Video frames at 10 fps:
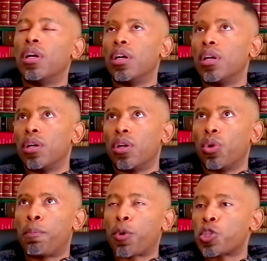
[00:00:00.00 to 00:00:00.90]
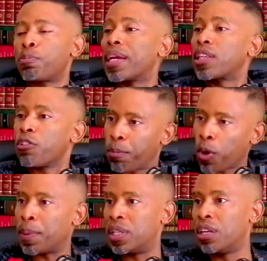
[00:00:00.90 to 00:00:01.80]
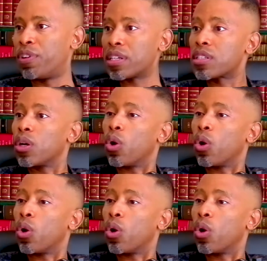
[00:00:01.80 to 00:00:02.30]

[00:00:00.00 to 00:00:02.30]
uh, or prospective property investor,